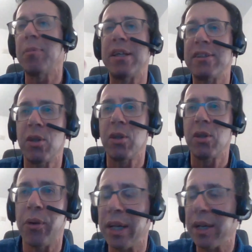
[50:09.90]
my
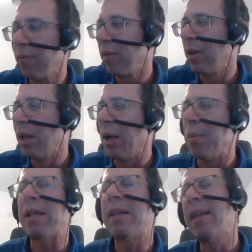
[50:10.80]
story.
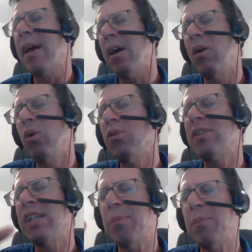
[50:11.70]
But they are
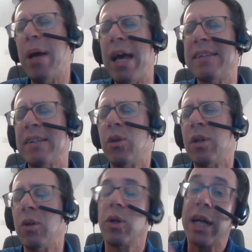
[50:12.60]
loosely based
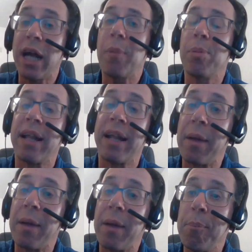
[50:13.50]
on a couple that I
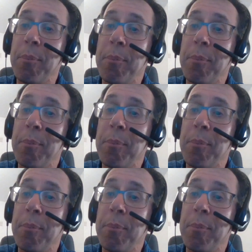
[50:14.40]
met